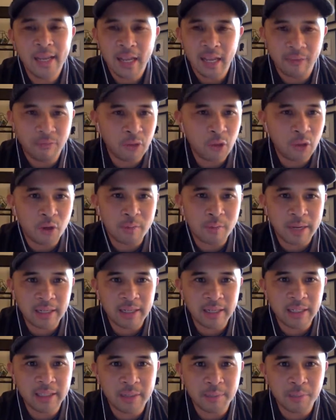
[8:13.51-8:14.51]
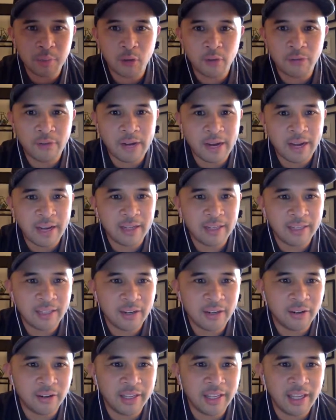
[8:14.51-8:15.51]
if you go to my linkedin profile
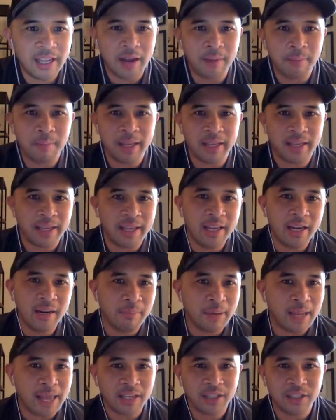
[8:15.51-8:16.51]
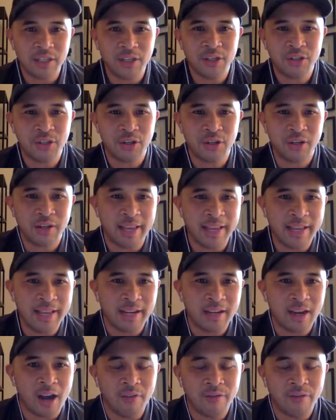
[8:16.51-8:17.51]
literally i'm like in a black t-shirt in a
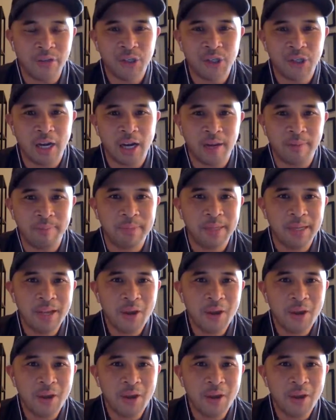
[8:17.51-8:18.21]
coffee shop